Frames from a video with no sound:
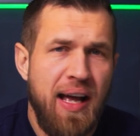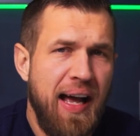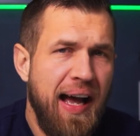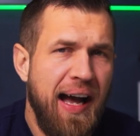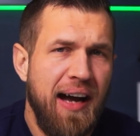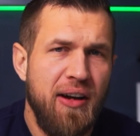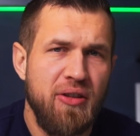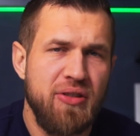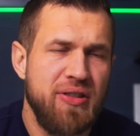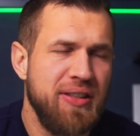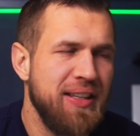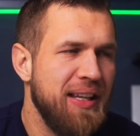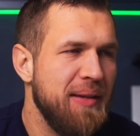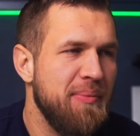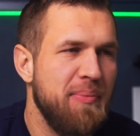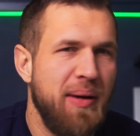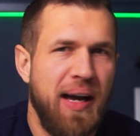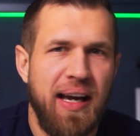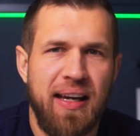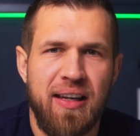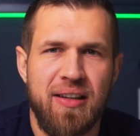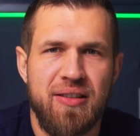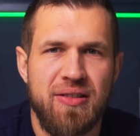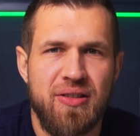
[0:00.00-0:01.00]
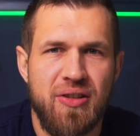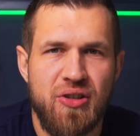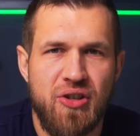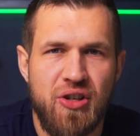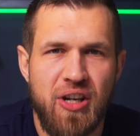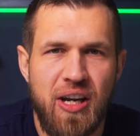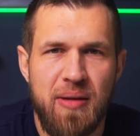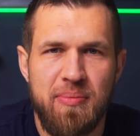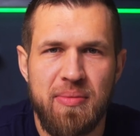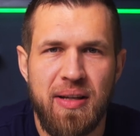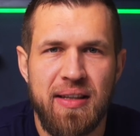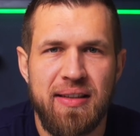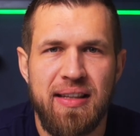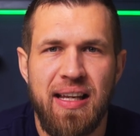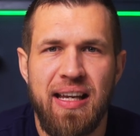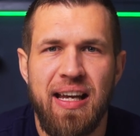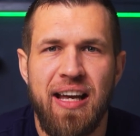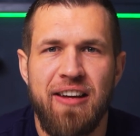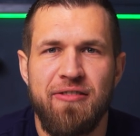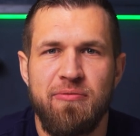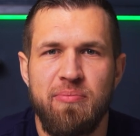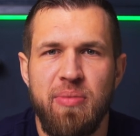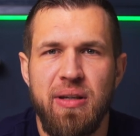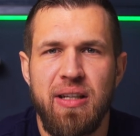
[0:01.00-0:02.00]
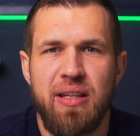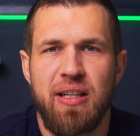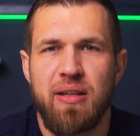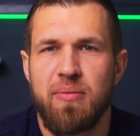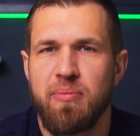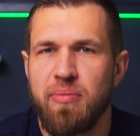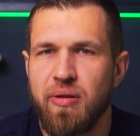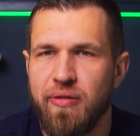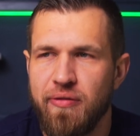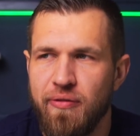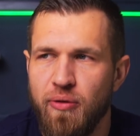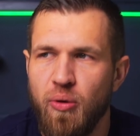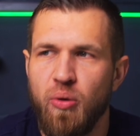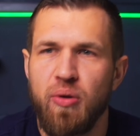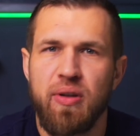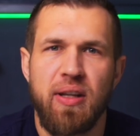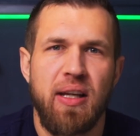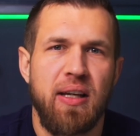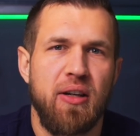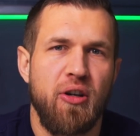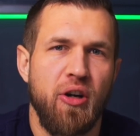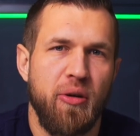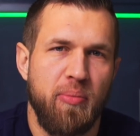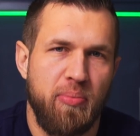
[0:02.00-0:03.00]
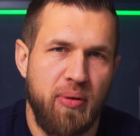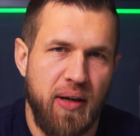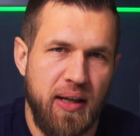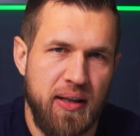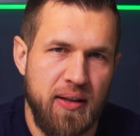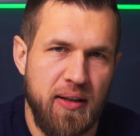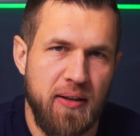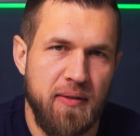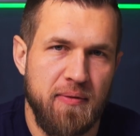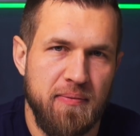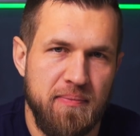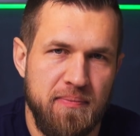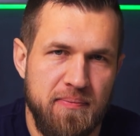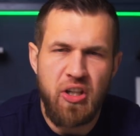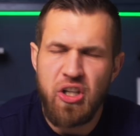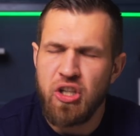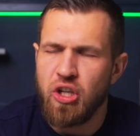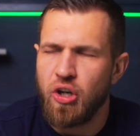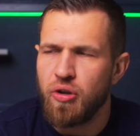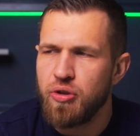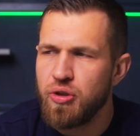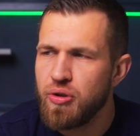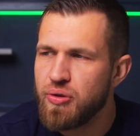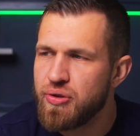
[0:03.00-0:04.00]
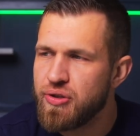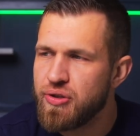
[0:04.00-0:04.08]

how to get back into shape that they have been in before they got pregnant. You know, you